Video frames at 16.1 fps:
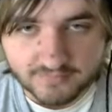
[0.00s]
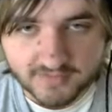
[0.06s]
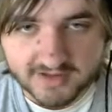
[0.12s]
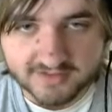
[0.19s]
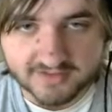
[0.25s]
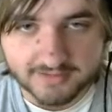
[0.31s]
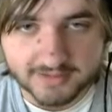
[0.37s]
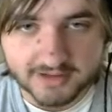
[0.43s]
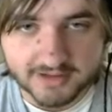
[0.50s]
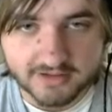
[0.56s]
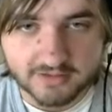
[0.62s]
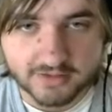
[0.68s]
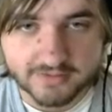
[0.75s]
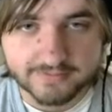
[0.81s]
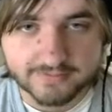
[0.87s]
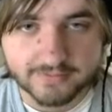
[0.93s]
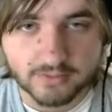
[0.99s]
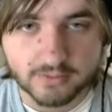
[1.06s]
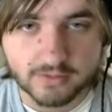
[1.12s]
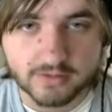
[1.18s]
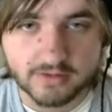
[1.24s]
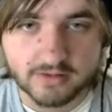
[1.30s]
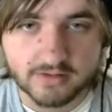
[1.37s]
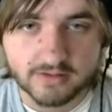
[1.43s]
is I'm going to look
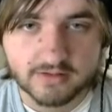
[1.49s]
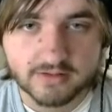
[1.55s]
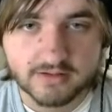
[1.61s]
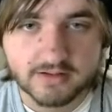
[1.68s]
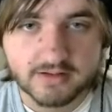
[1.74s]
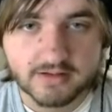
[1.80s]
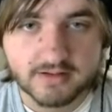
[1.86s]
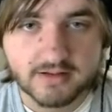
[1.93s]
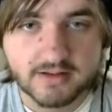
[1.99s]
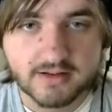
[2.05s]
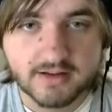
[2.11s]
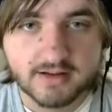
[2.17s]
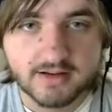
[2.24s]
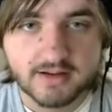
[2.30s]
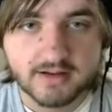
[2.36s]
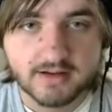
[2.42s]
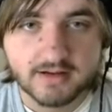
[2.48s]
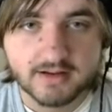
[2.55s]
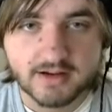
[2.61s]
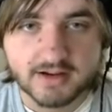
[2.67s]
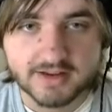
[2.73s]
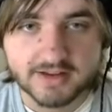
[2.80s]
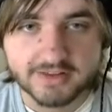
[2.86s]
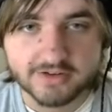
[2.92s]
for...
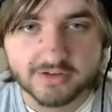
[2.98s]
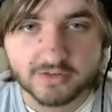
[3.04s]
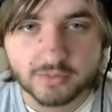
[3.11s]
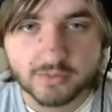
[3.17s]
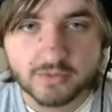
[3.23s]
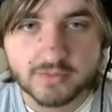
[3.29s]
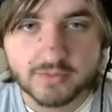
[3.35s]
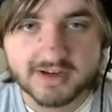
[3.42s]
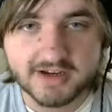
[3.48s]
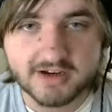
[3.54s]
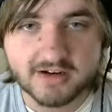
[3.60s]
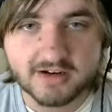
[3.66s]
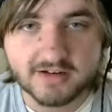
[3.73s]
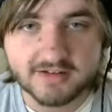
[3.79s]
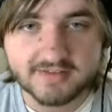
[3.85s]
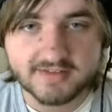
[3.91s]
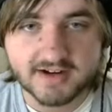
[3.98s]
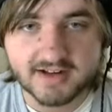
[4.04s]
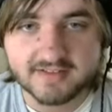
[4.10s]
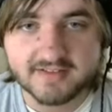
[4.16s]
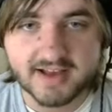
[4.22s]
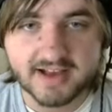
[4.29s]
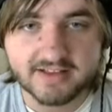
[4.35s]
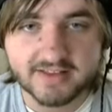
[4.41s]
there's a room in here. It's not
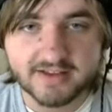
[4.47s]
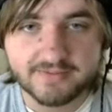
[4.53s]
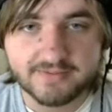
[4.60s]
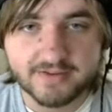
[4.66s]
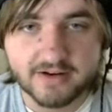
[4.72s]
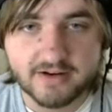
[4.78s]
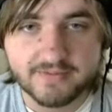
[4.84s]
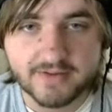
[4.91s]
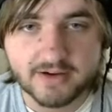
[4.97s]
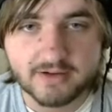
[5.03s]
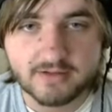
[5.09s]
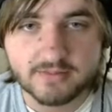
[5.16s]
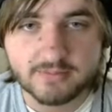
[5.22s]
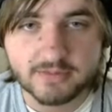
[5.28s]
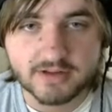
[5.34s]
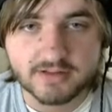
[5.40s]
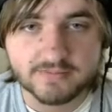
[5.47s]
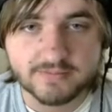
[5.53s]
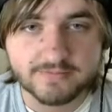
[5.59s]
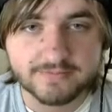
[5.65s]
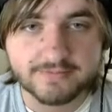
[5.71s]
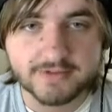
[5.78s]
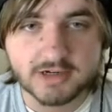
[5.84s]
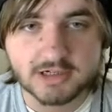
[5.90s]
exactly a fairy fountain, but it
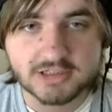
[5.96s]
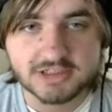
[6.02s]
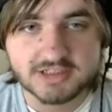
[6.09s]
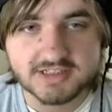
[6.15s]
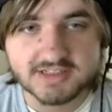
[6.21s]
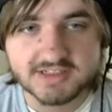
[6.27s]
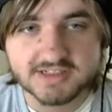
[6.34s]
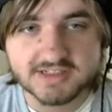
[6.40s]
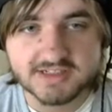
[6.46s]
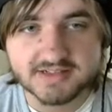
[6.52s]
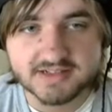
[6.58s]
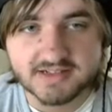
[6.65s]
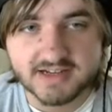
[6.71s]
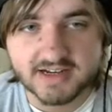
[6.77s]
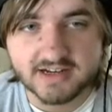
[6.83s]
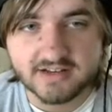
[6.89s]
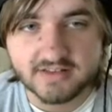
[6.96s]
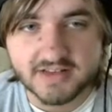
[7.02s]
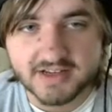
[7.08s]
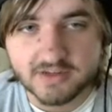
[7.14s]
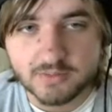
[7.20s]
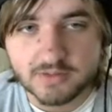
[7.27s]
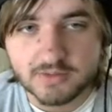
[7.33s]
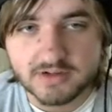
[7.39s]
functions kind of
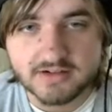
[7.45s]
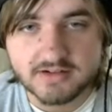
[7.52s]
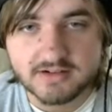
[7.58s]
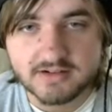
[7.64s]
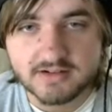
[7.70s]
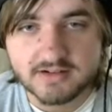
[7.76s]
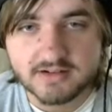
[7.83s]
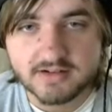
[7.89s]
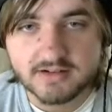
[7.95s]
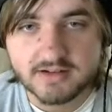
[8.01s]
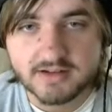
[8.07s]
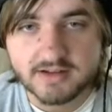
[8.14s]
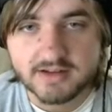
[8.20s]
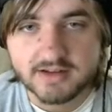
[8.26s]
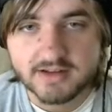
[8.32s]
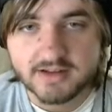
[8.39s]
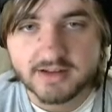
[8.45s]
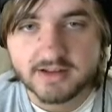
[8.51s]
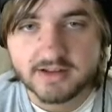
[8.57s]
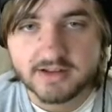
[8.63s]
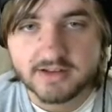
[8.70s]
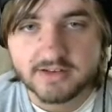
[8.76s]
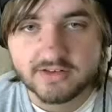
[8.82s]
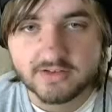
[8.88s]
like one.
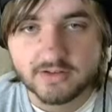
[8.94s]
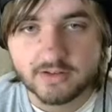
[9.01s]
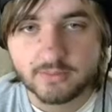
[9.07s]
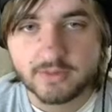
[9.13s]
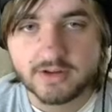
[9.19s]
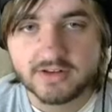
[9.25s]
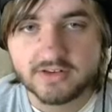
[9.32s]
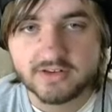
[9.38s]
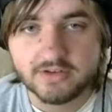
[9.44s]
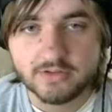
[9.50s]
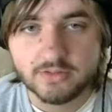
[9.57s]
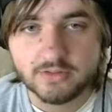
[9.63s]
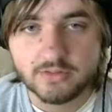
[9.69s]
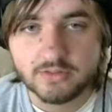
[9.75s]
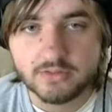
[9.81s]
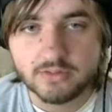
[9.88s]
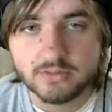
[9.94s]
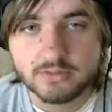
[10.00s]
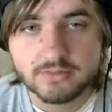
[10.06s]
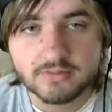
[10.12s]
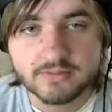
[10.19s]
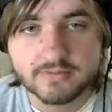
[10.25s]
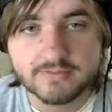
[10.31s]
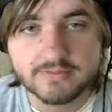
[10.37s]
So I want to
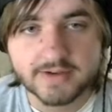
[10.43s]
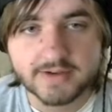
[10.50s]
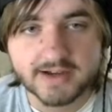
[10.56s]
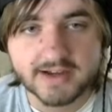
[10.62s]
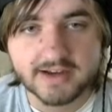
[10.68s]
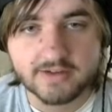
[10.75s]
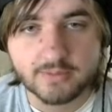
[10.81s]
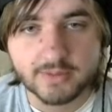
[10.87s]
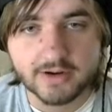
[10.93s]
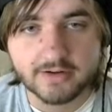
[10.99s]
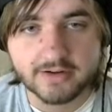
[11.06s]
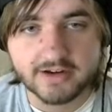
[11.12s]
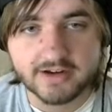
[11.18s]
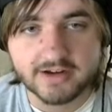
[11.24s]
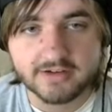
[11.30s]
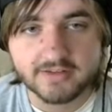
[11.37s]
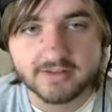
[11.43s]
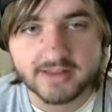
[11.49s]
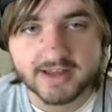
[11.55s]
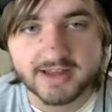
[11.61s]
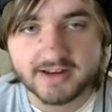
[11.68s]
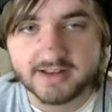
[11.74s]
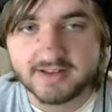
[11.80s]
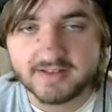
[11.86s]
find where in here
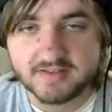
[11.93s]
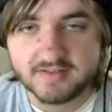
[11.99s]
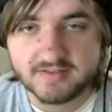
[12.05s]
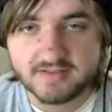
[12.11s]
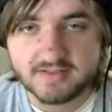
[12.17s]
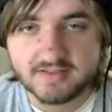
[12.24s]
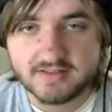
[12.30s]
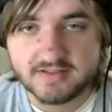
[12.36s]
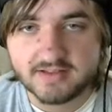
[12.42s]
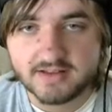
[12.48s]
that is,